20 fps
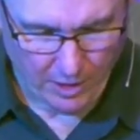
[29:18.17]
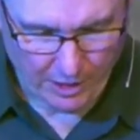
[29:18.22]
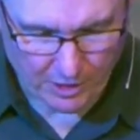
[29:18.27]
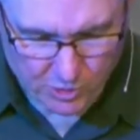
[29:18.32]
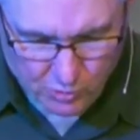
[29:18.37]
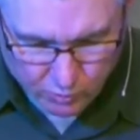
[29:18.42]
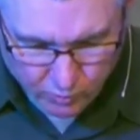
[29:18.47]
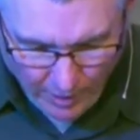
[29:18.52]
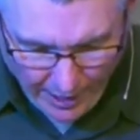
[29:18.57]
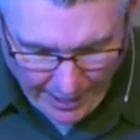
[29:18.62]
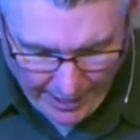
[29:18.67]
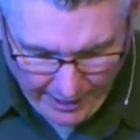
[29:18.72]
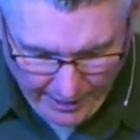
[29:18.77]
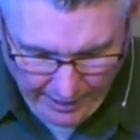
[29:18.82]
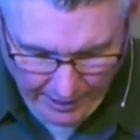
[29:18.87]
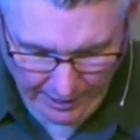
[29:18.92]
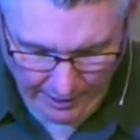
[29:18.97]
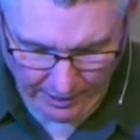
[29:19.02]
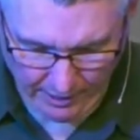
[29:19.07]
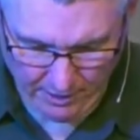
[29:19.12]
is
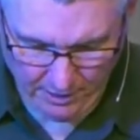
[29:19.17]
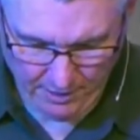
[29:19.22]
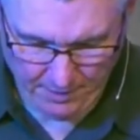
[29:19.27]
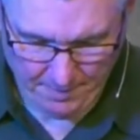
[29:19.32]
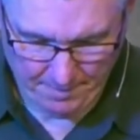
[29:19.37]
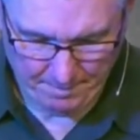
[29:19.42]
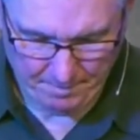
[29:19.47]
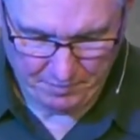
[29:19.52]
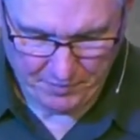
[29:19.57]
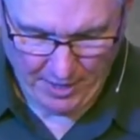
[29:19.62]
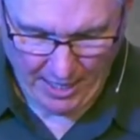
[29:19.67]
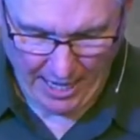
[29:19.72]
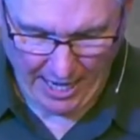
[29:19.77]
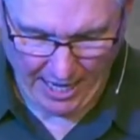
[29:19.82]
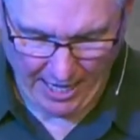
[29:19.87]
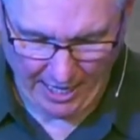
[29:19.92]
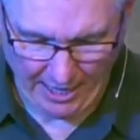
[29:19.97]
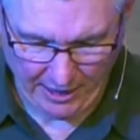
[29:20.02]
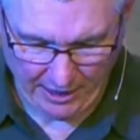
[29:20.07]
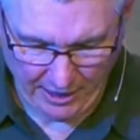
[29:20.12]
writing,
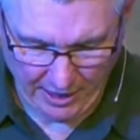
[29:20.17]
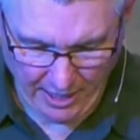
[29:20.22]
and I